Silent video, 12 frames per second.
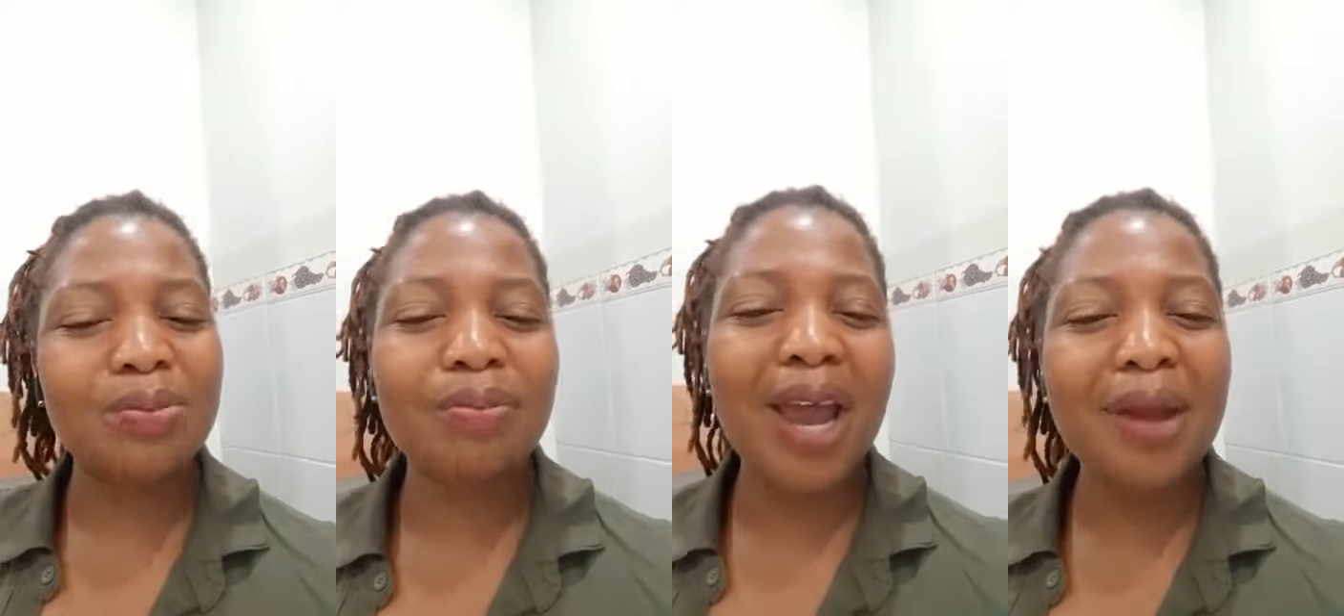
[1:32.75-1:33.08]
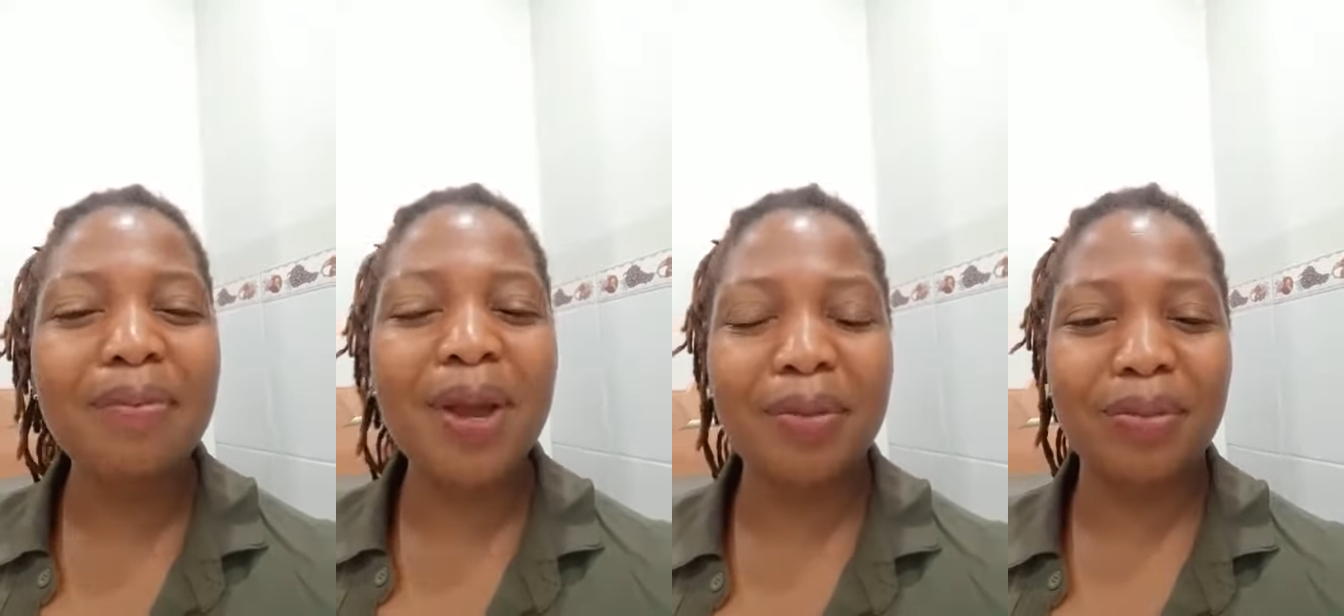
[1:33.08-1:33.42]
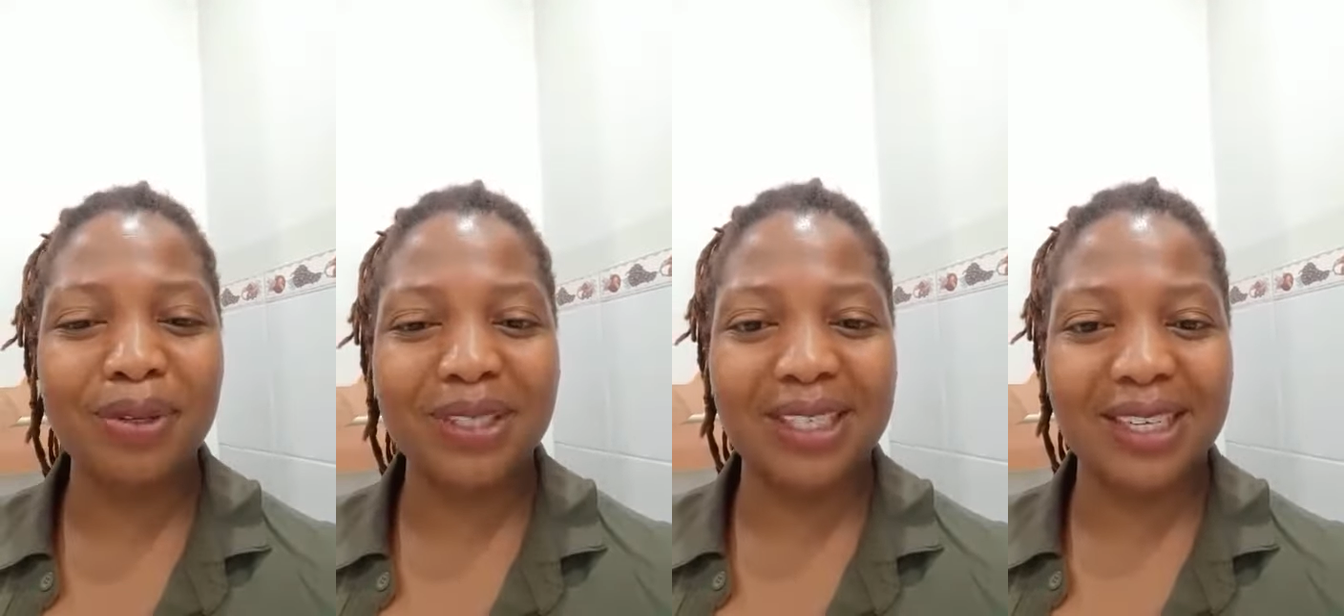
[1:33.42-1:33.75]
my
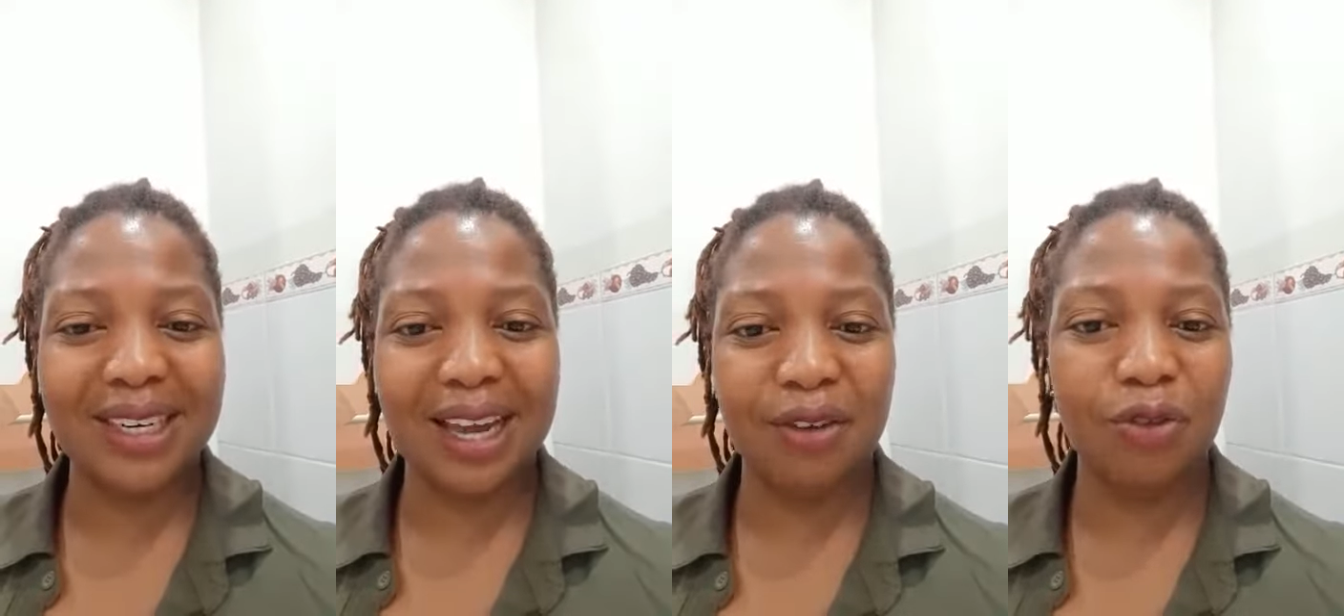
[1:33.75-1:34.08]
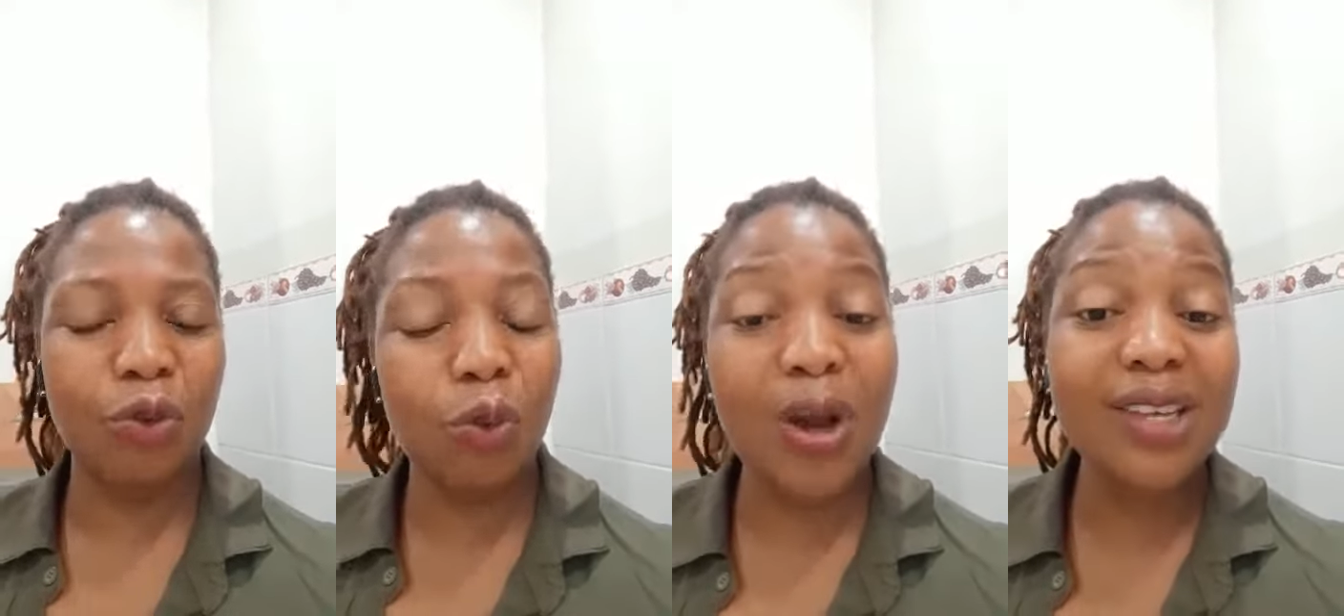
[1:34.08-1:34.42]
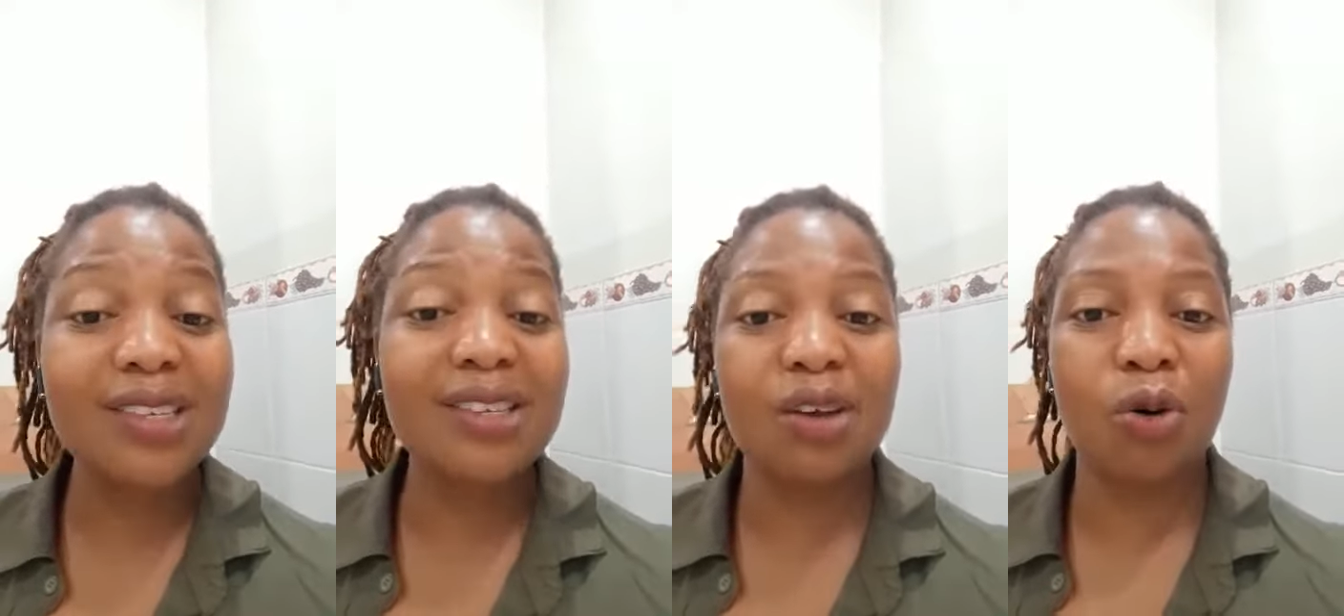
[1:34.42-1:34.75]
purpose in life?
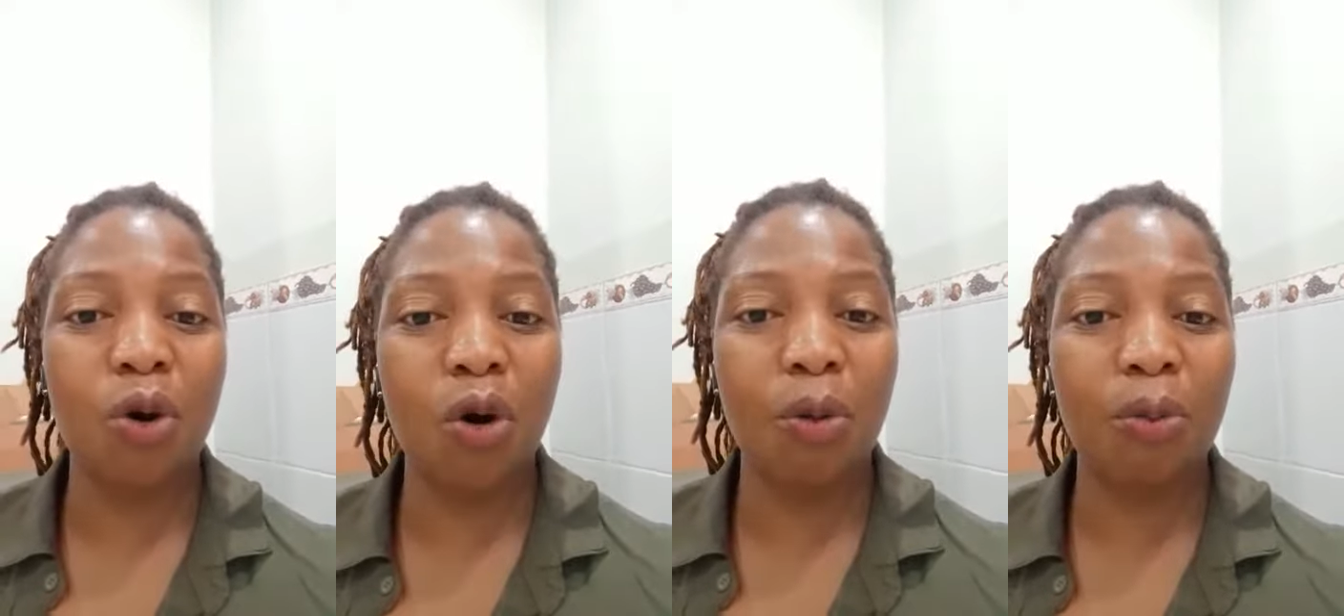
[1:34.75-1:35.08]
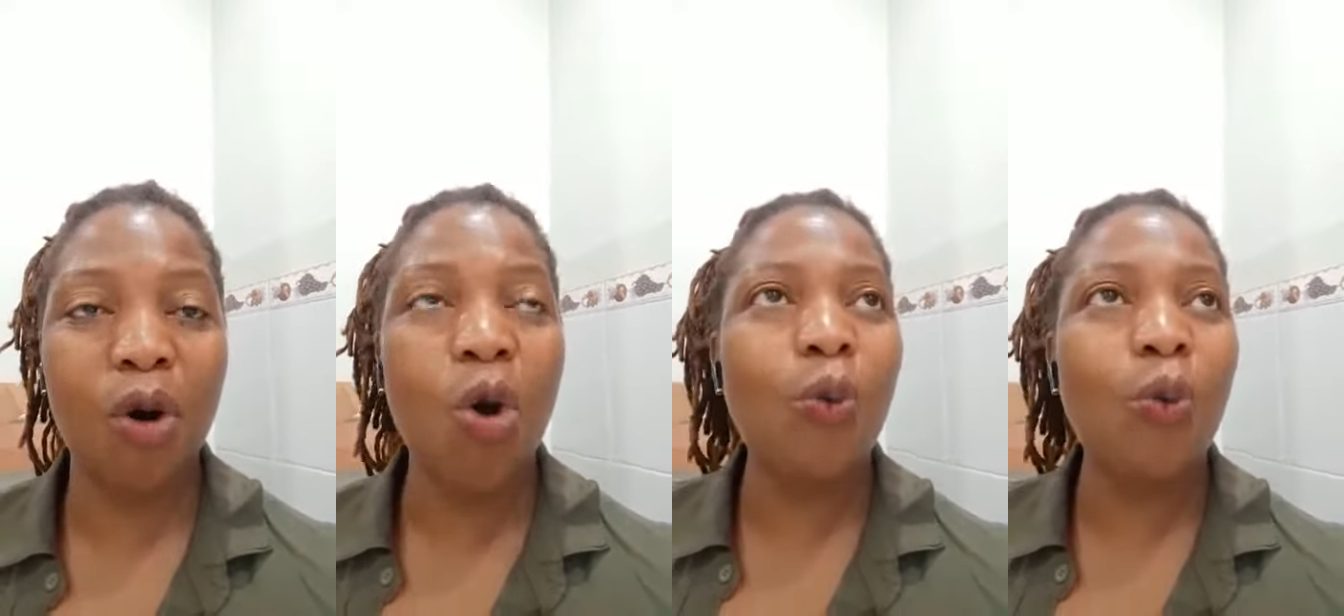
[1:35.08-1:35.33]
What's the hope?